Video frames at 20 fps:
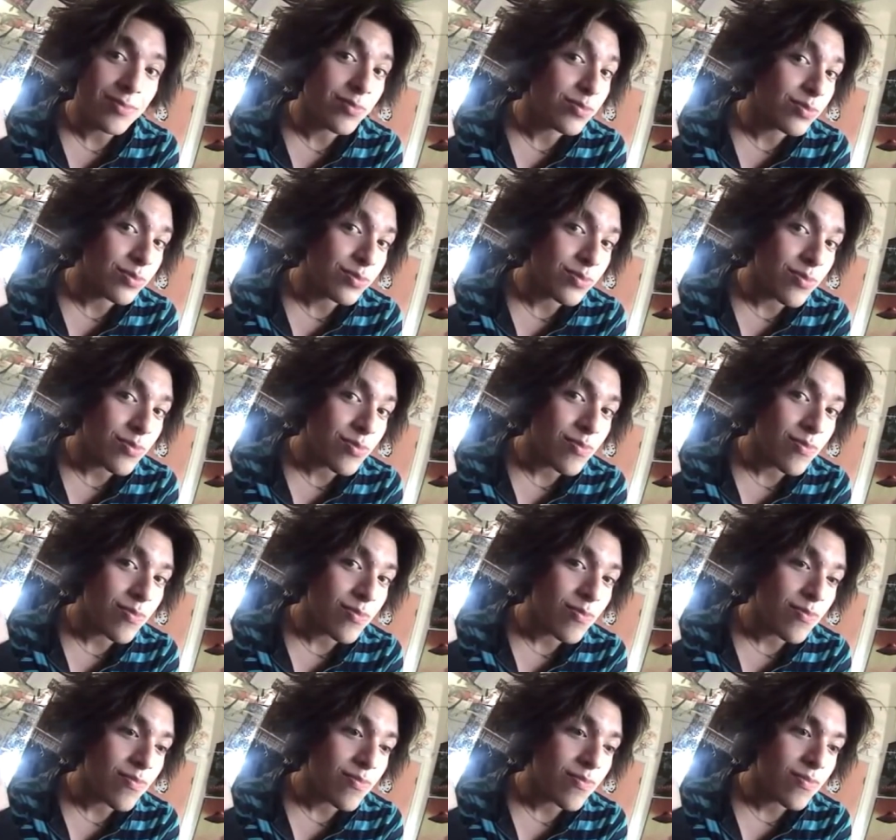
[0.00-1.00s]
You want the
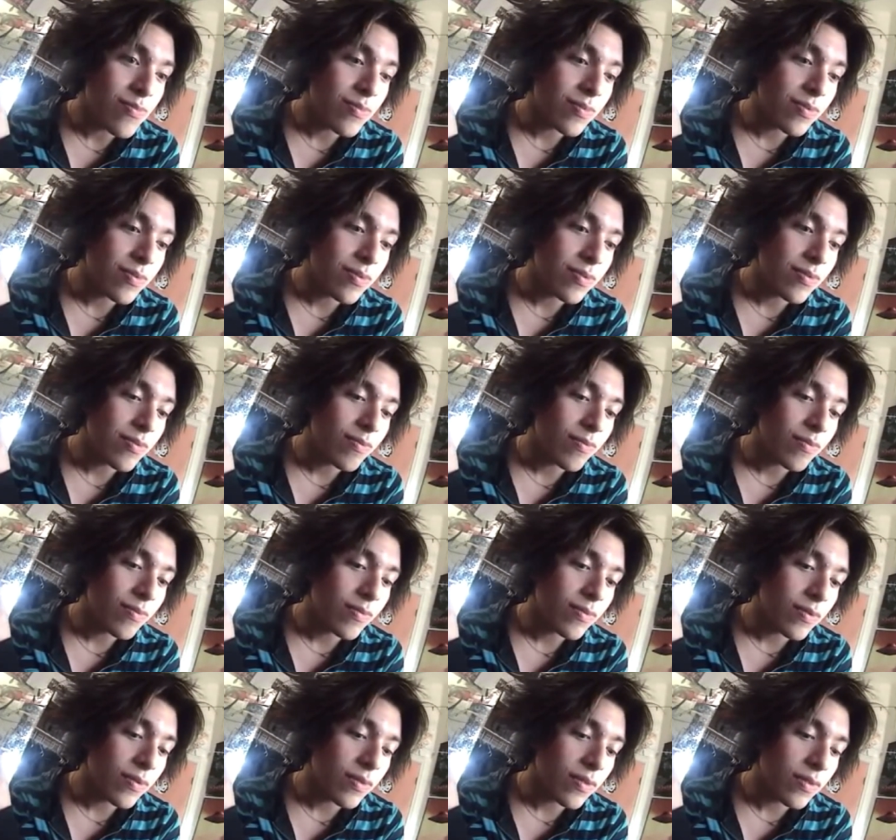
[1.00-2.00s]
pharmacy manager
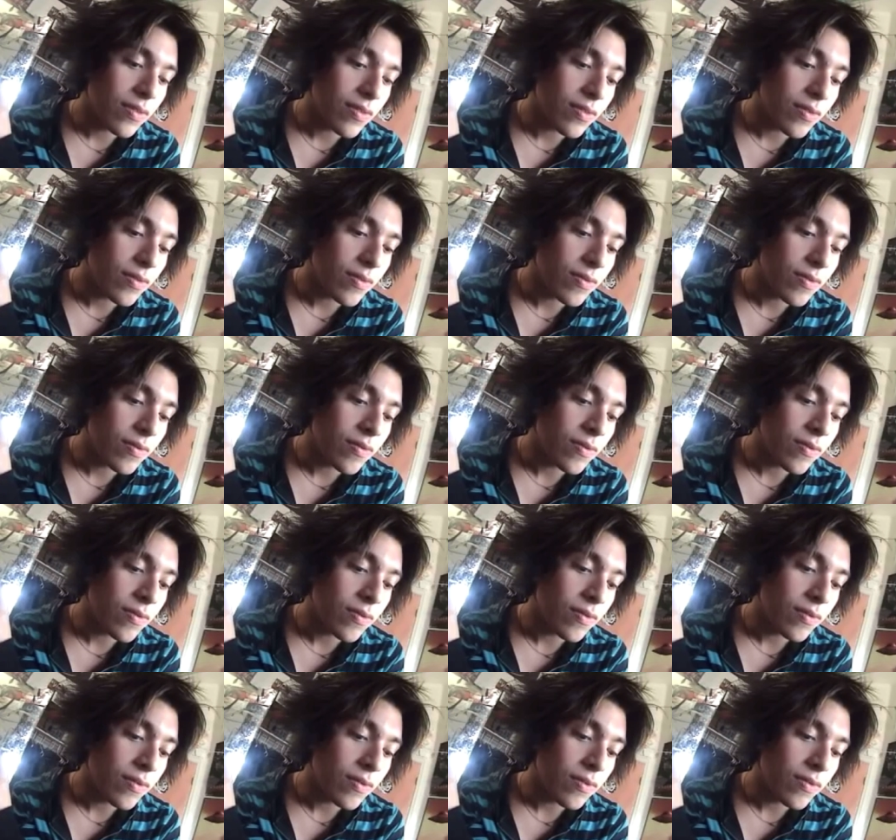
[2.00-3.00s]
or you want the store
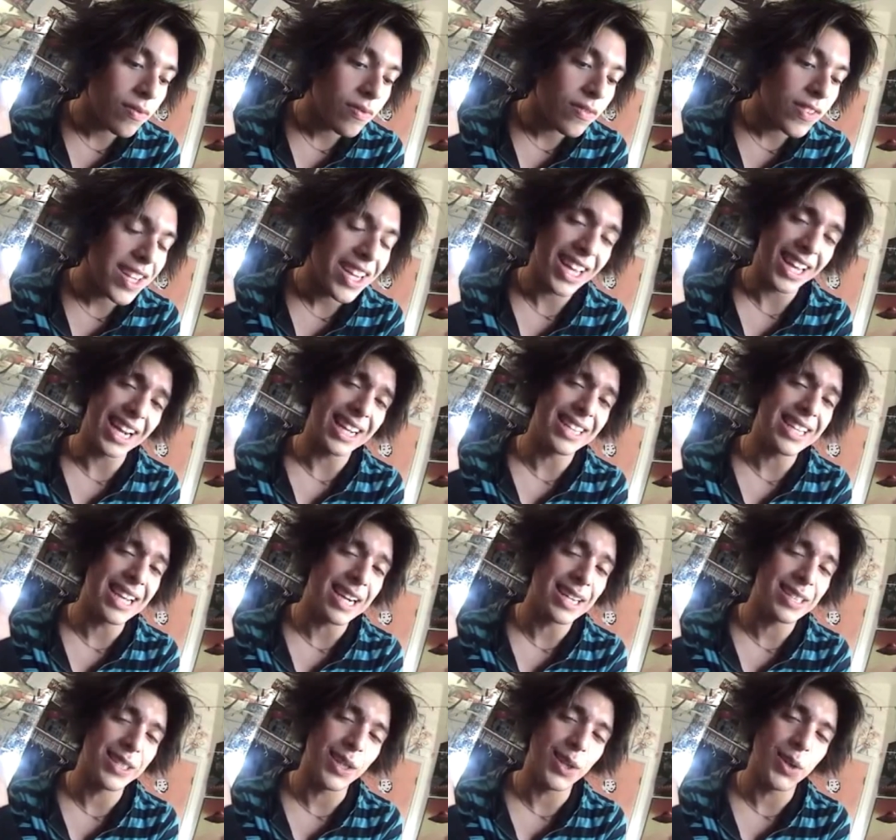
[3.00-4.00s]
manager? Can I
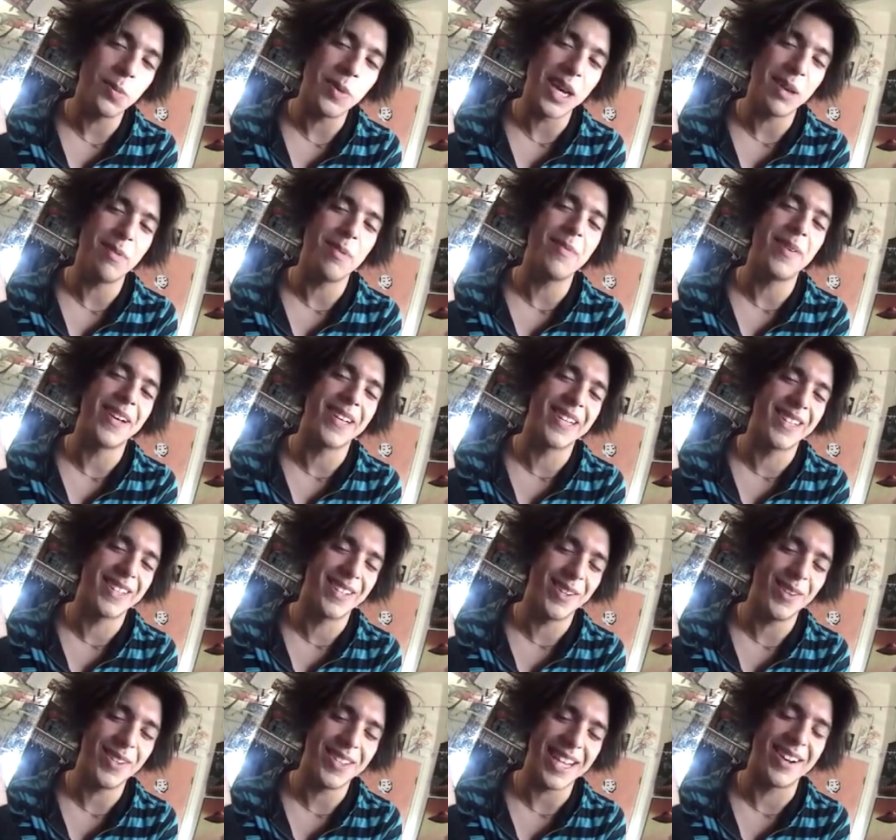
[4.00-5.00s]
talk to you, baby,
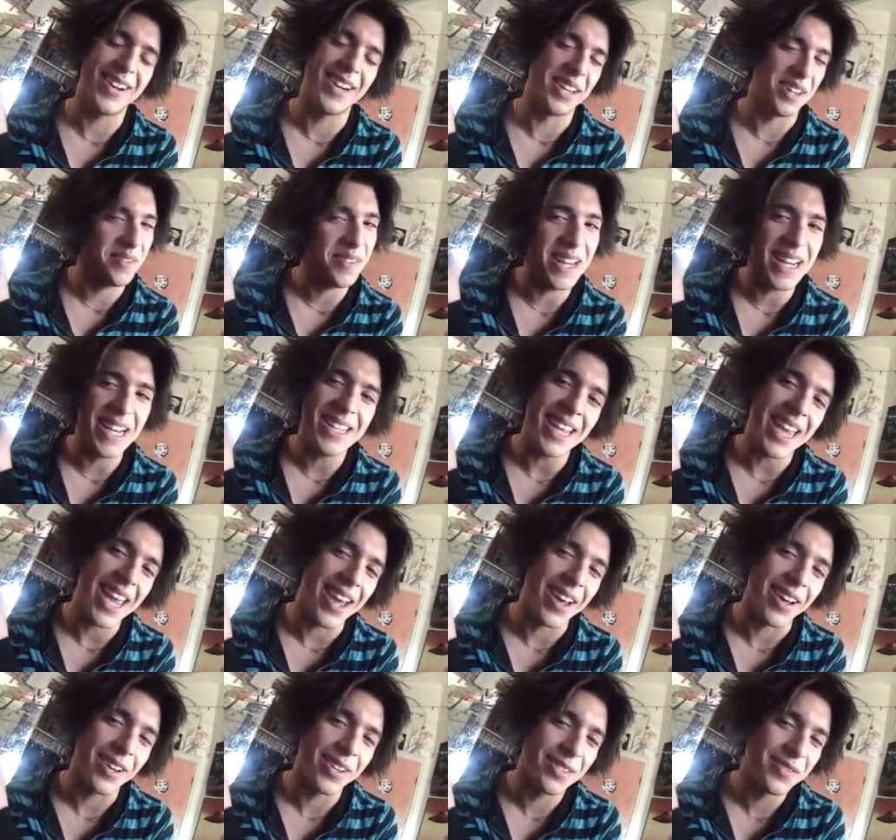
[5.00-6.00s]
because you sound lovely as
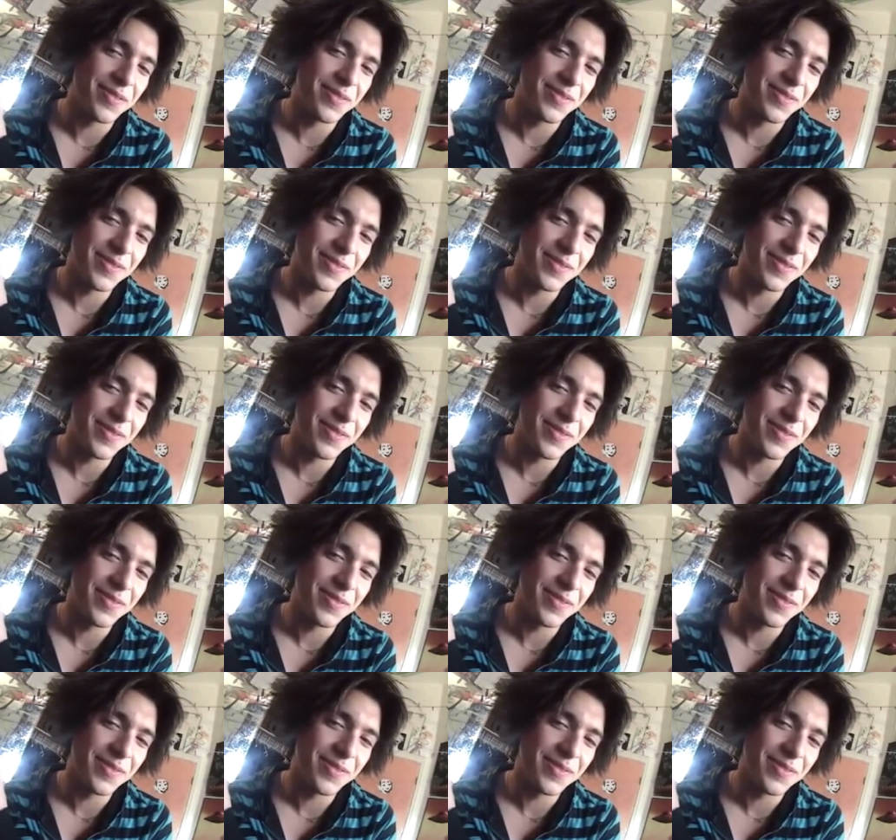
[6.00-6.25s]
hell.